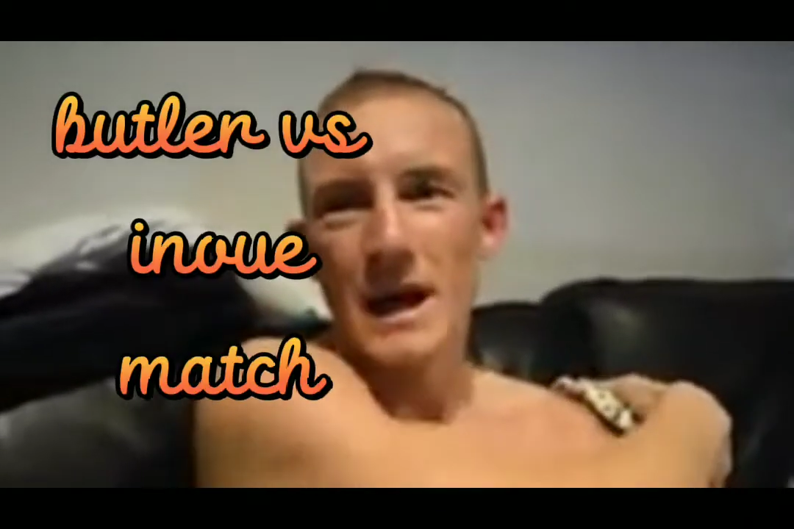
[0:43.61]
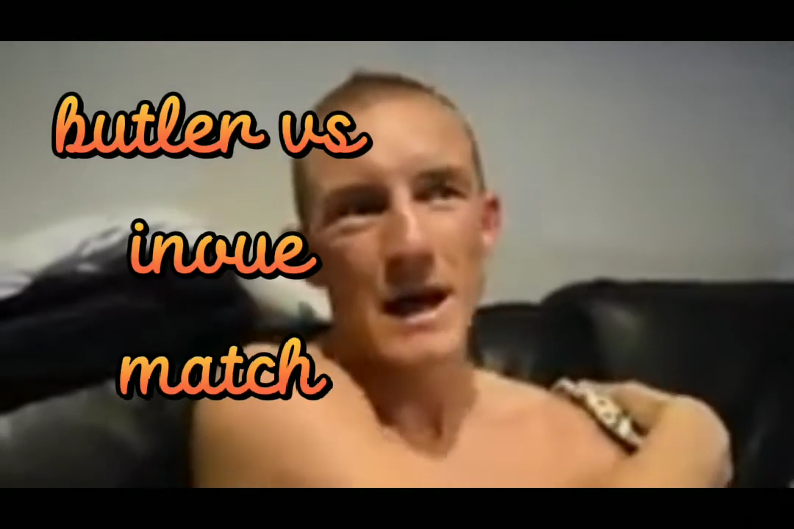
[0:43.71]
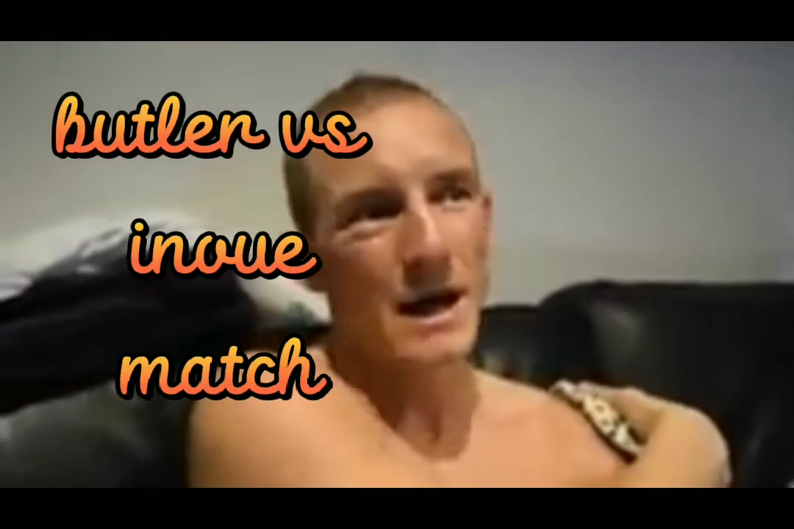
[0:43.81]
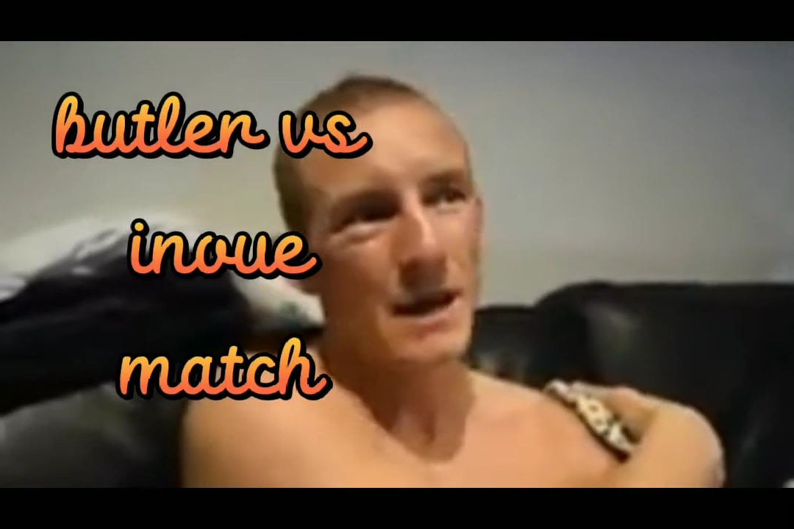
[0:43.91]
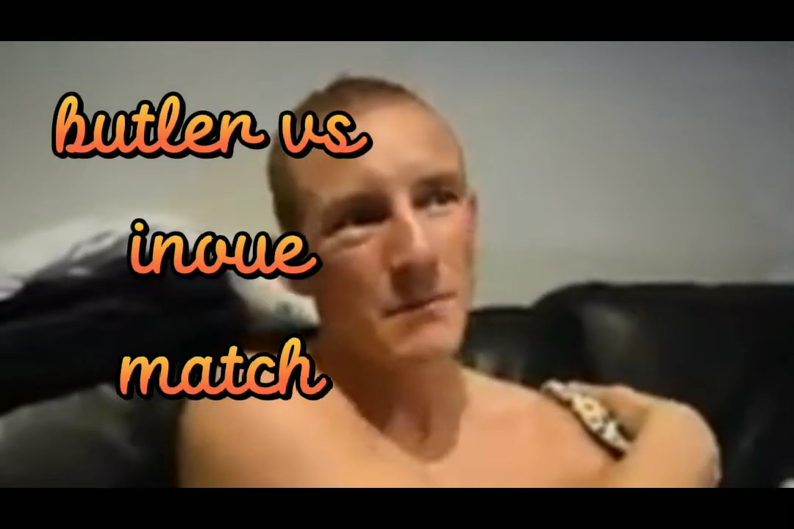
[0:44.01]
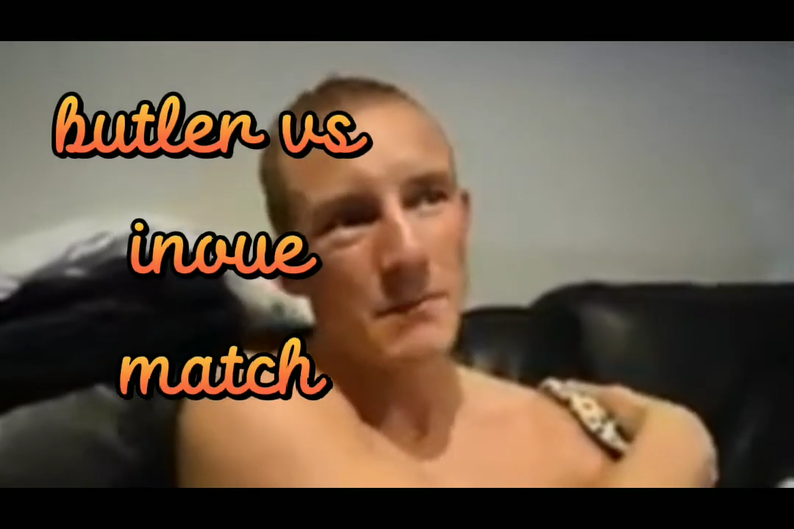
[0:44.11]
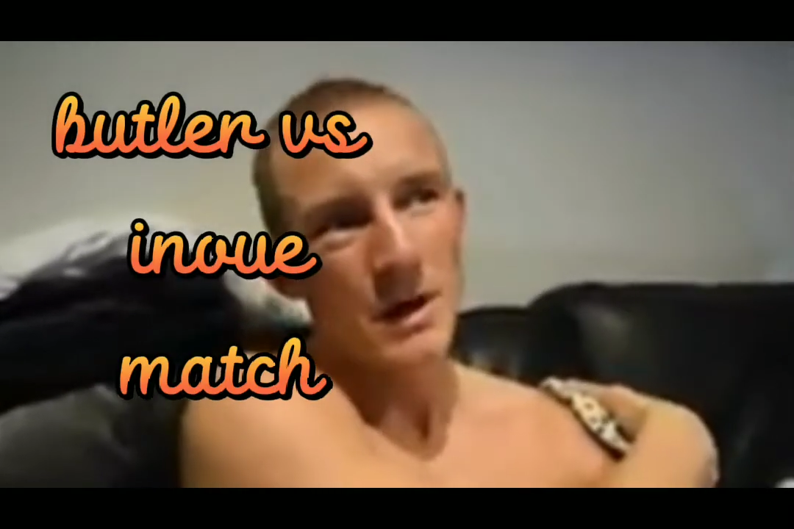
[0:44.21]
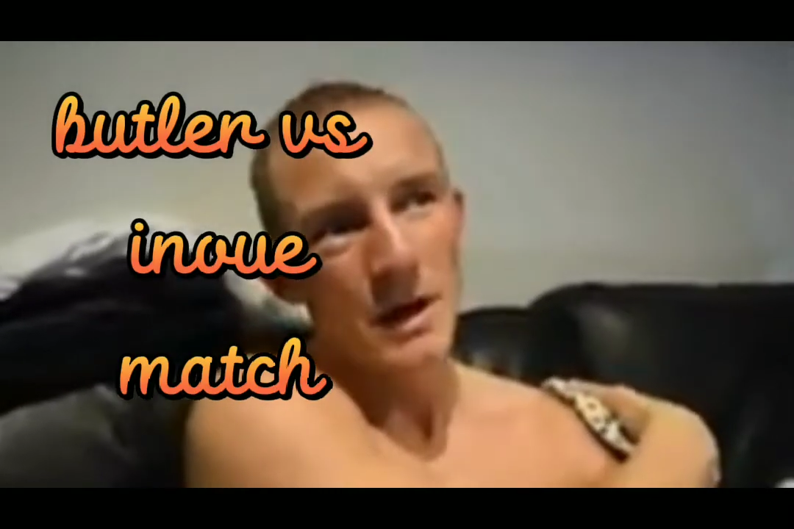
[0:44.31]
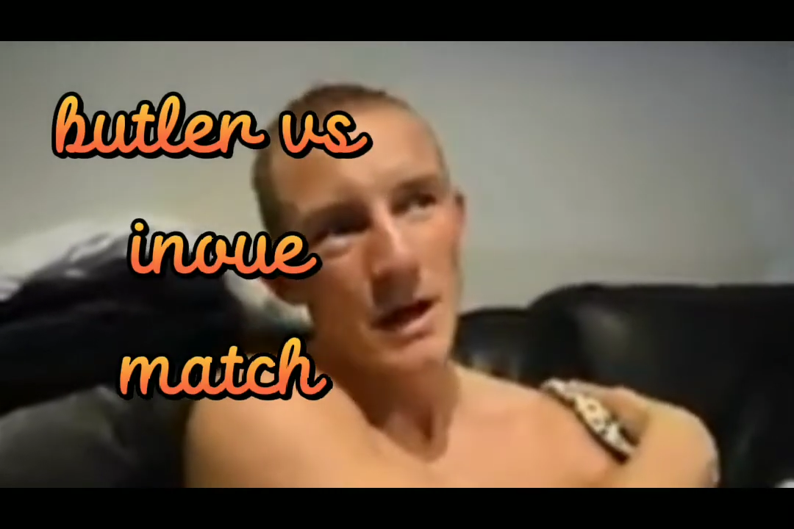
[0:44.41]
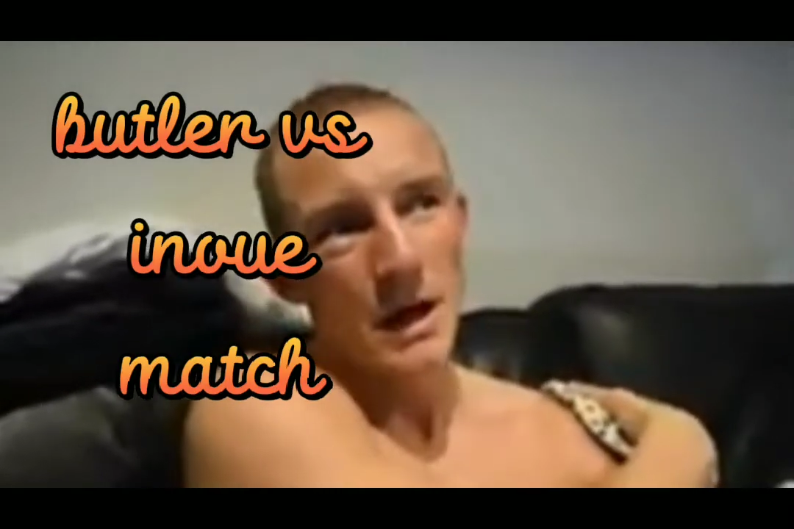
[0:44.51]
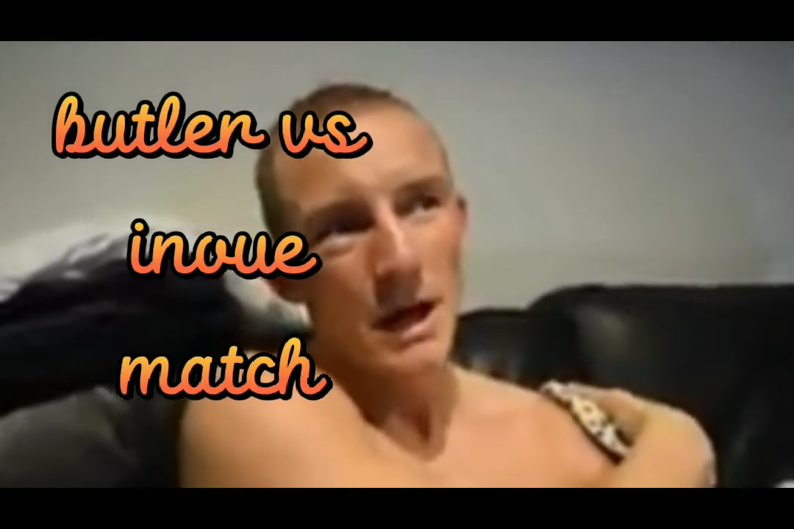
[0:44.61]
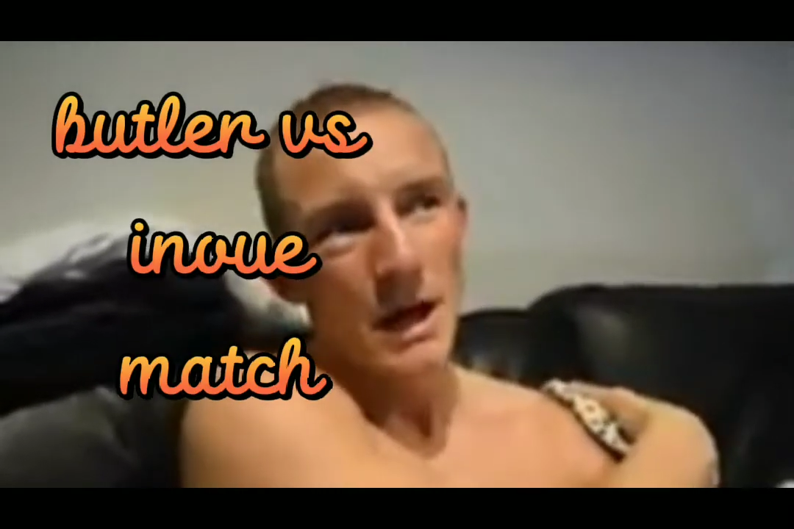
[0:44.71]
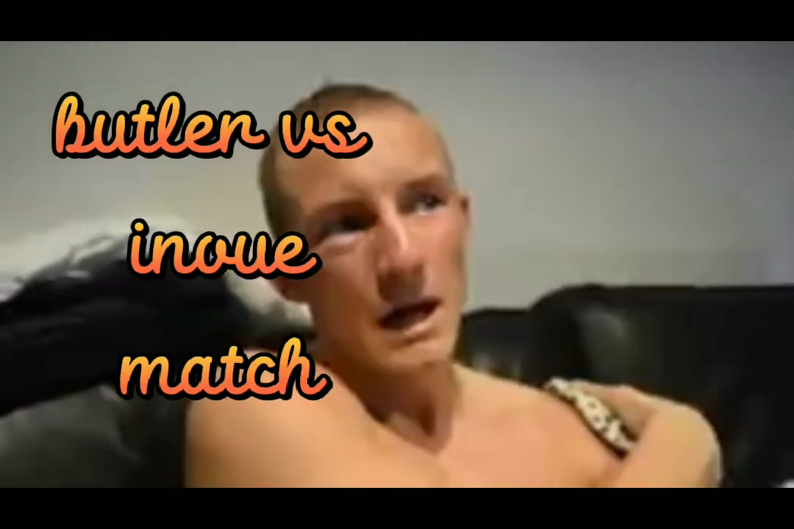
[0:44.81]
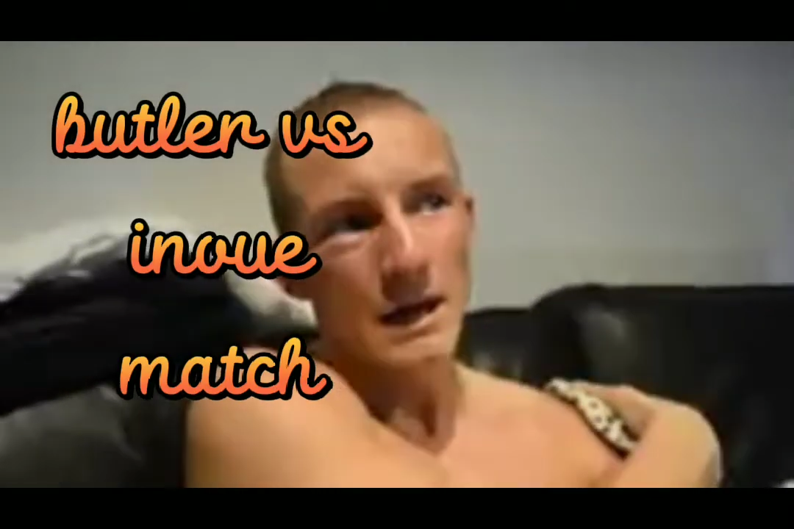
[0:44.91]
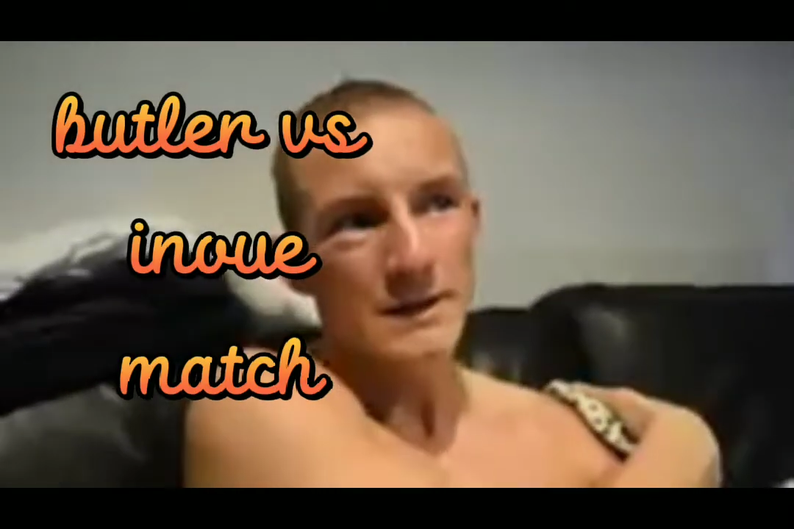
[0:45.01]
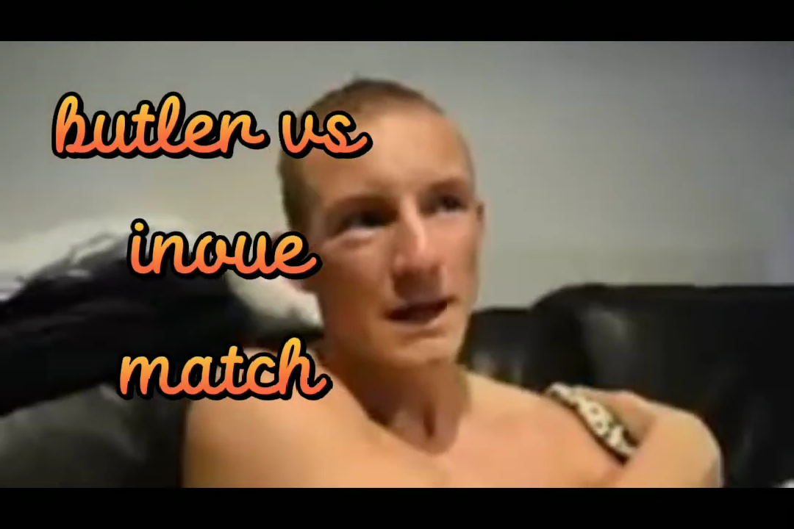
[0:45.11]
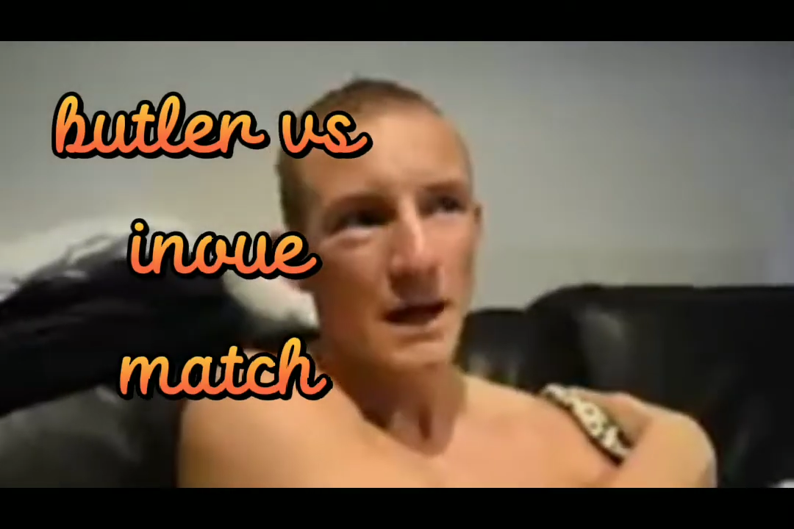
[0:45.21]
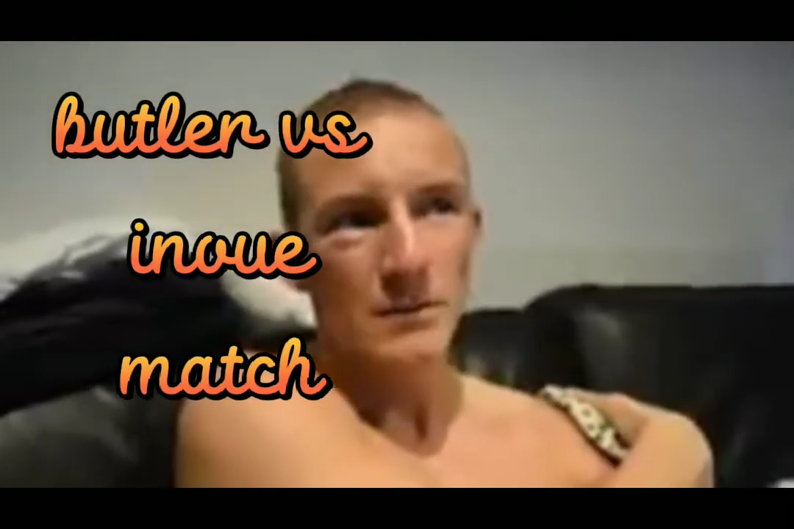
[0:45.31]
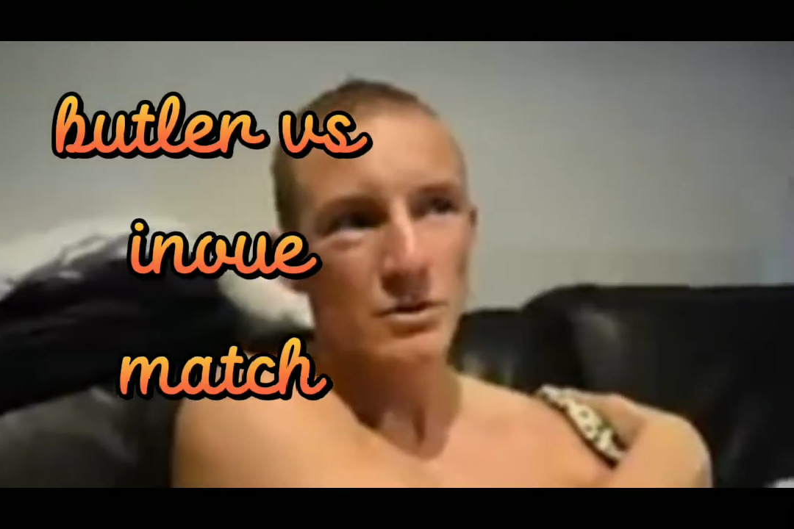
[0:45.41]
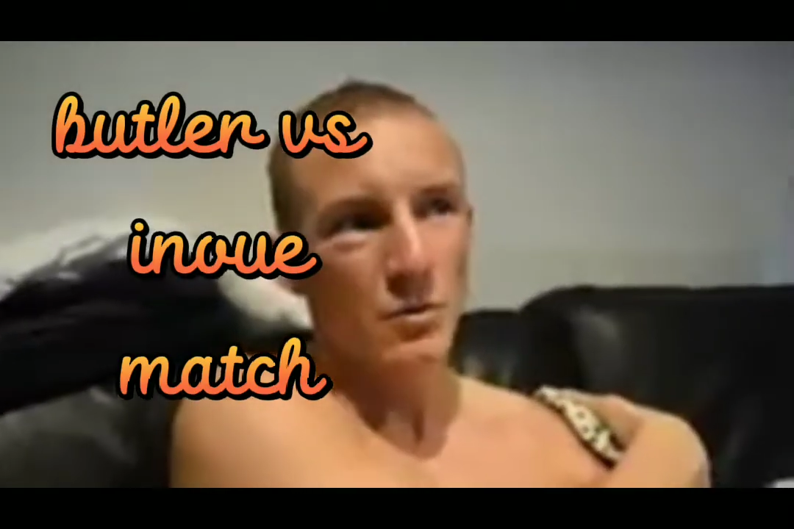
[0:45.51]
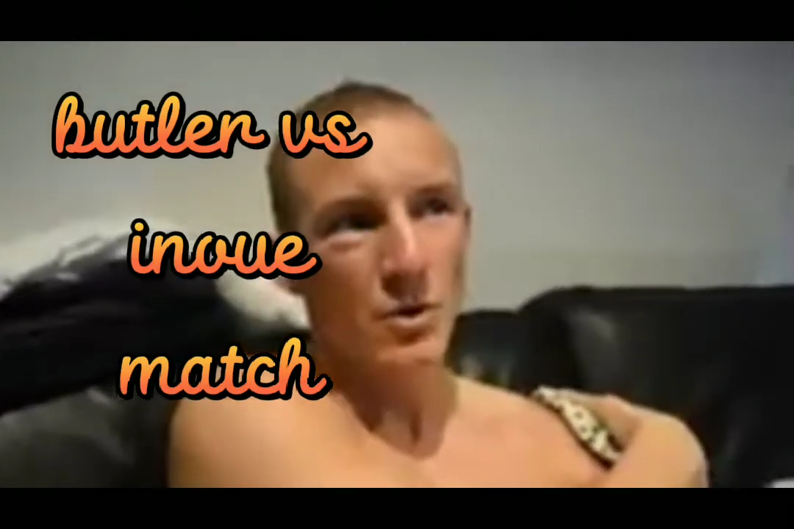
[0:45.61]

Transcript: Um, at times I